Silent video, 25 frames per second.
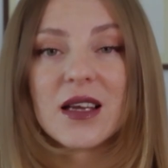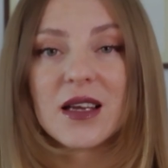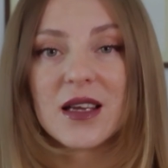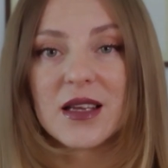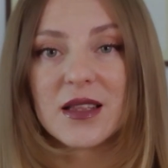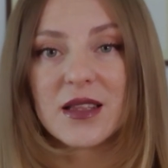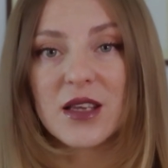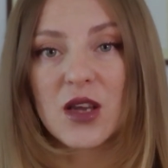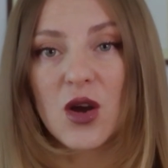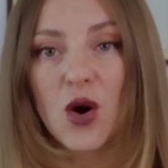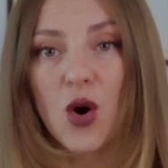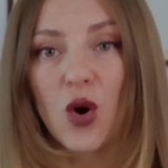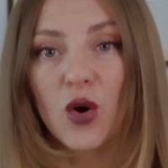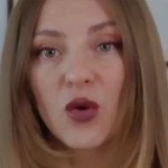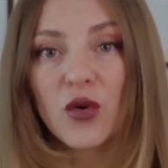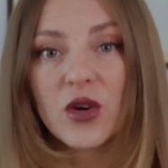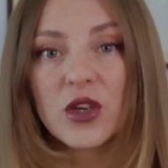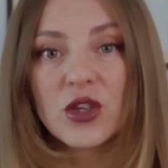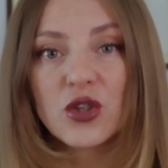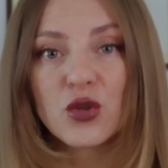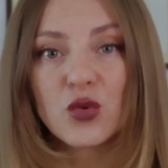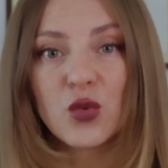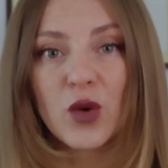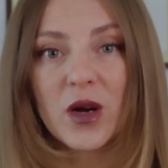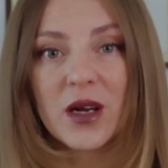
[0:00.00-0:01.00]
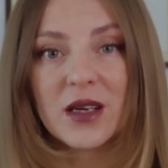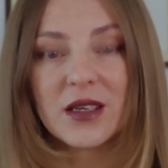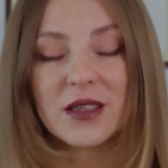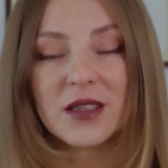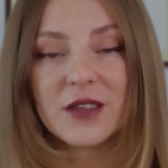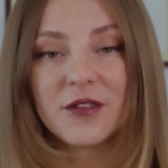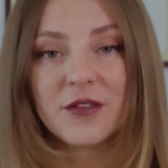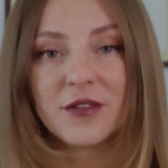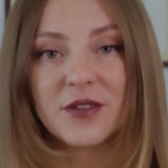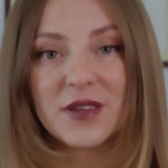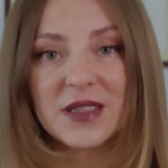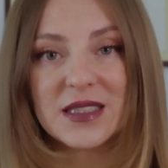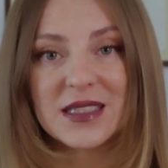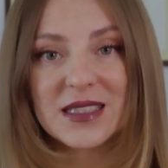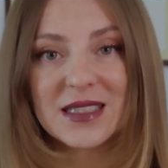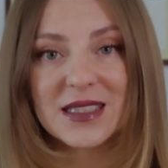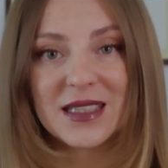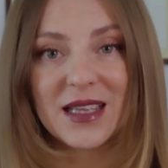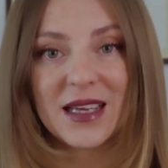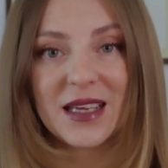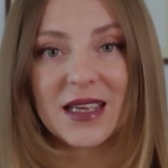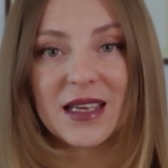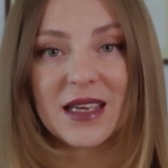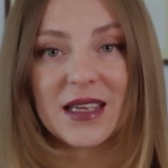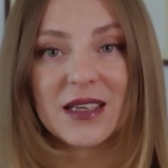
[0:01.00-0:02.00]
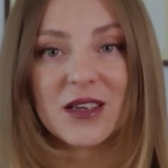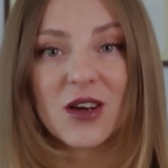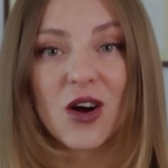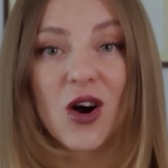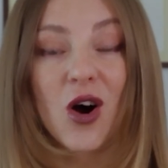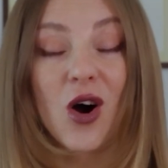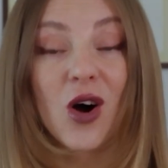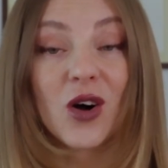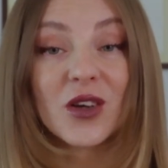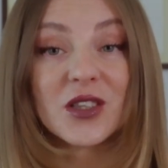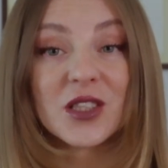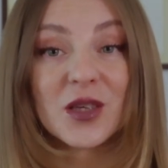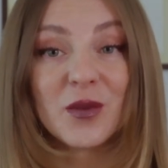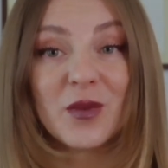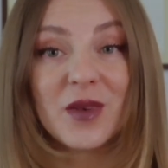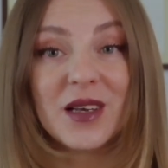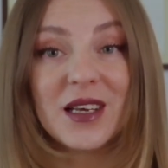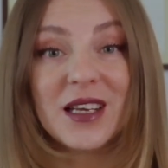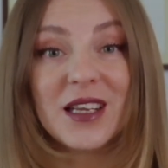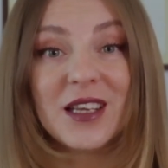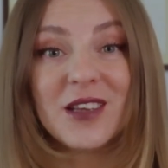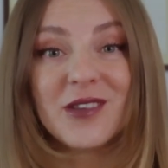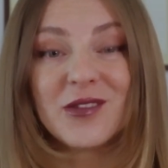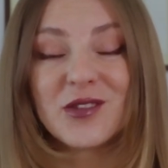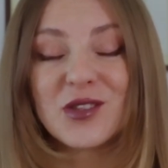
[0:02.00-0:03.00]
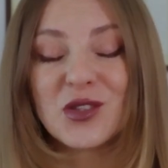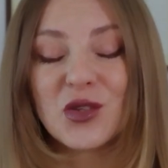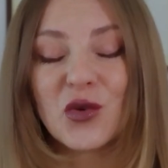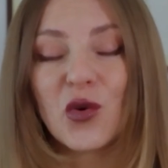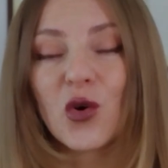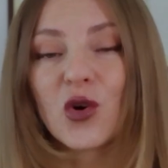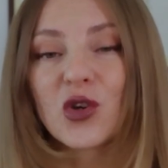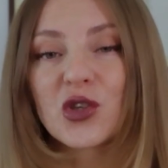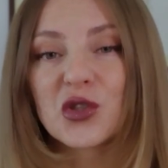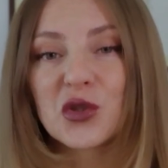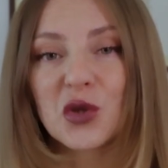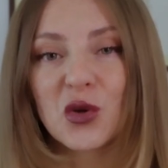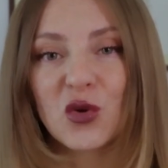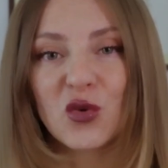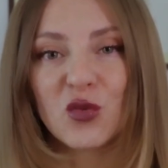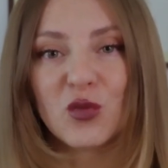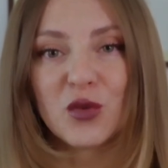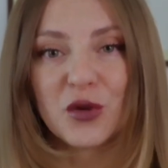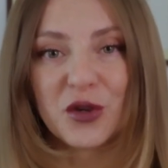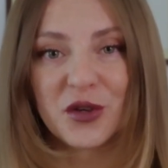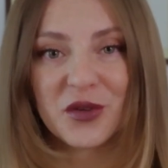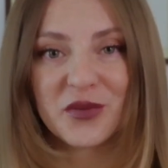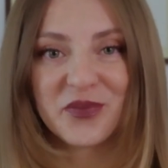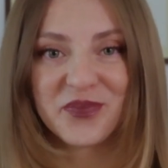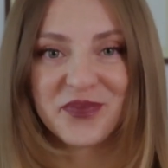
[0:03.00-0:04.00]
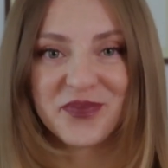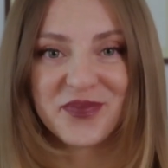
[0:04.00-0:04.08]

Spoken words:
and the orange one fits like an autumn leaf to October.